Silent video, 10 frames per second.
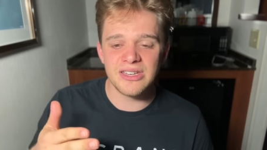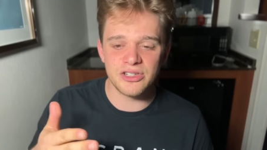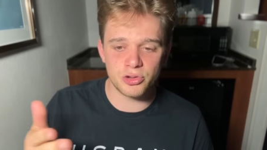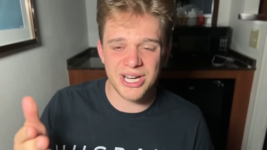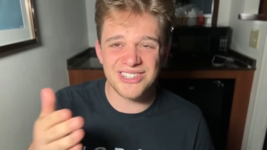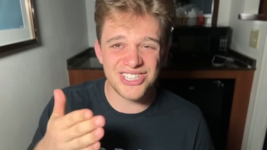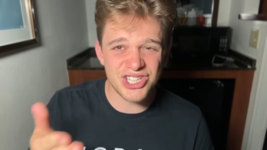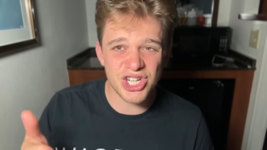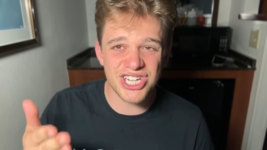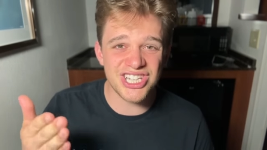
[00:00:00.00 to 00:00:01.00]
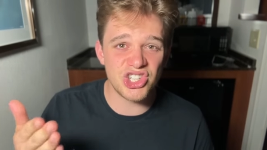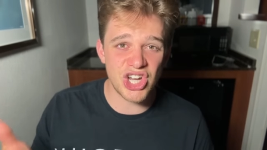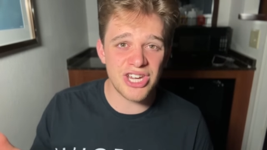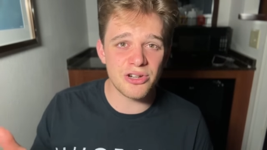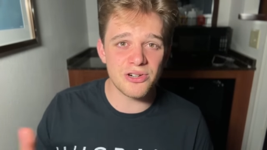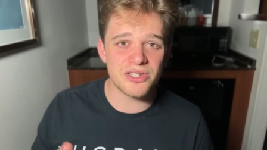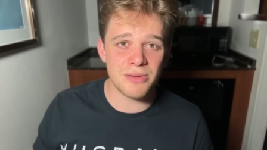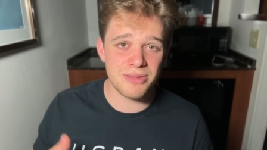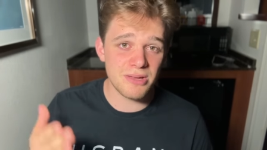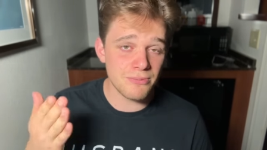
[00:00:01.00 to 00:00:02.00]
transitioned genders and
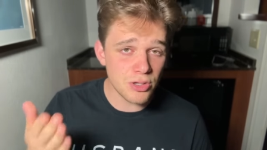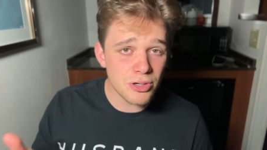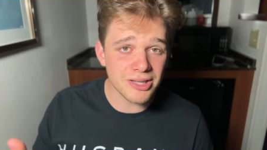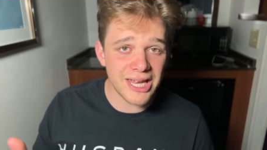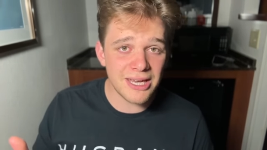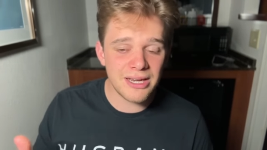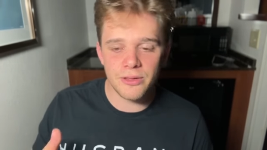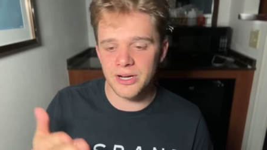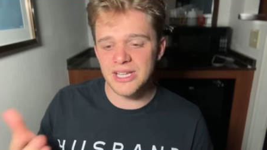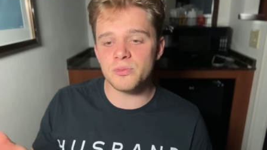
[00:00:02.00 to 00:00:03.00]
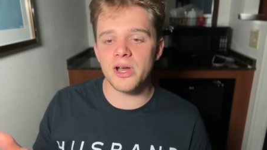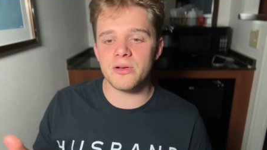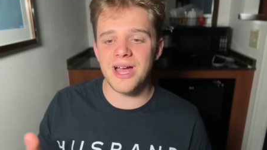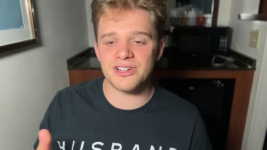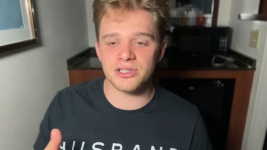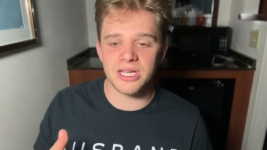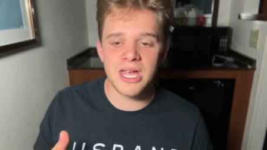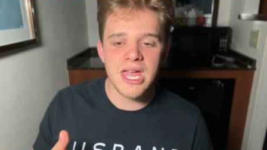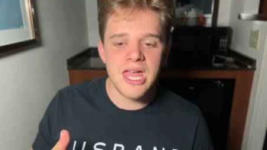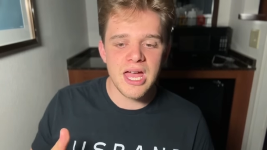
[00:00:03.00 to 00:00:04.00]
being mutilated. There is one who actually
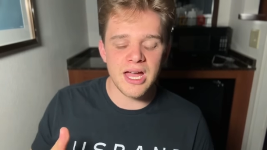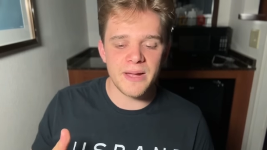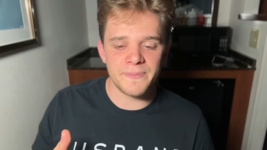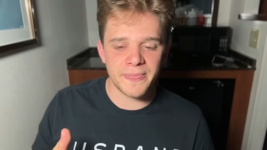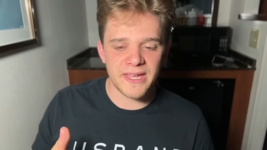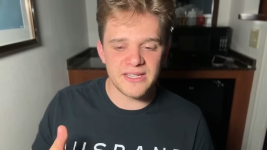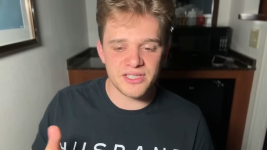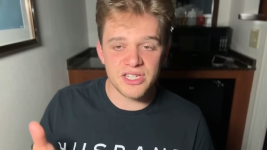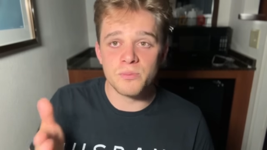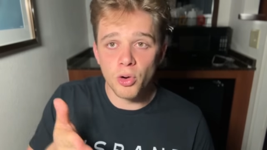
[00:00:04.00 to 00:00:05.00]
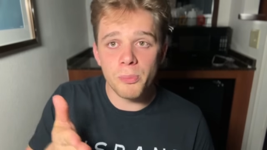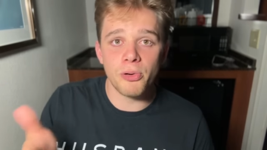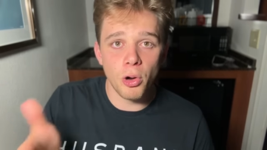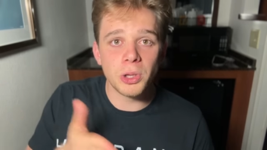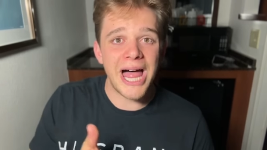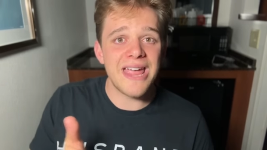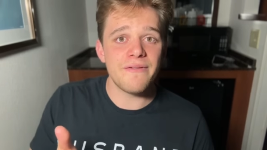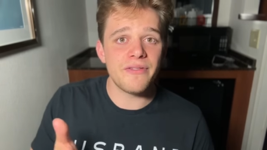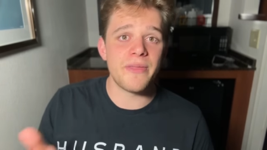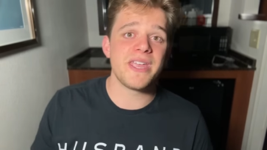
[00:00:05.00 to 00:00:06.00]
um, is, is more
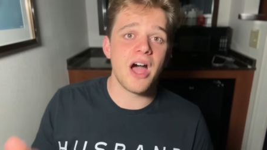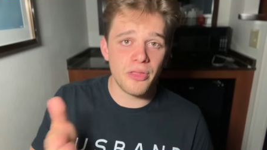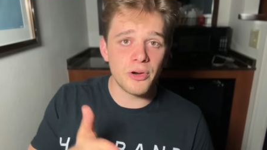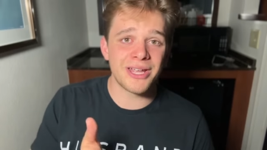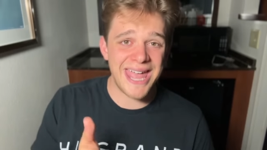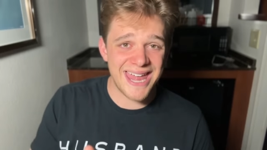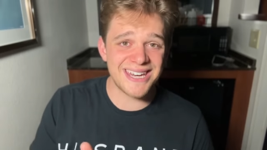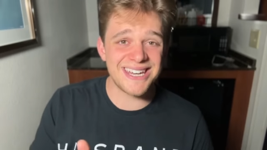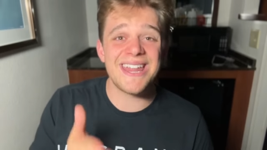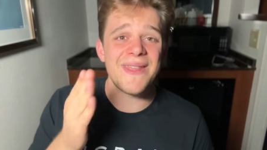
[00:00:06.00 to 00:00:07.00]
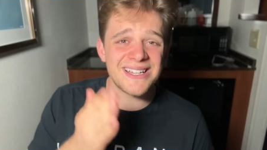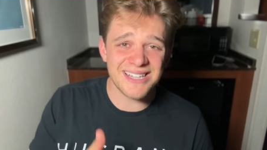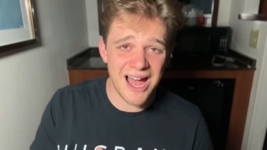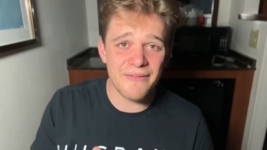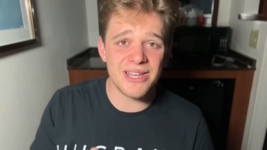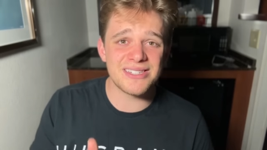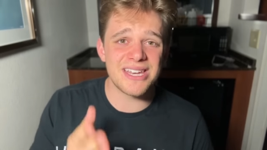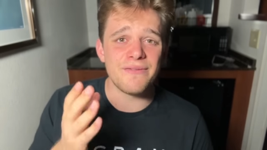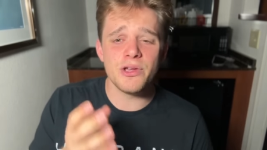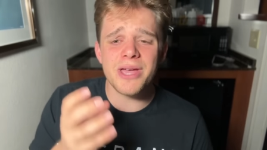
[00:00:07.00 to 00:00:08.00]
pro-life than the other candidate, and that's obvious. And
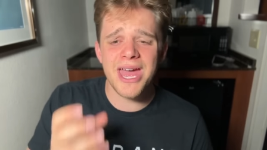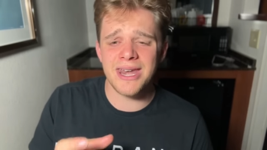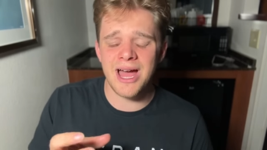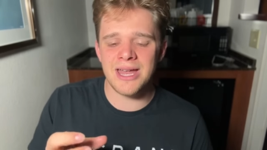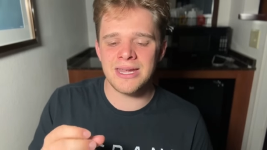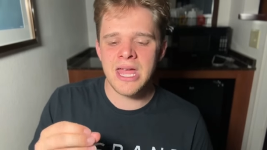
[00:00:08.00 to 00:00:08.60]
if you cannot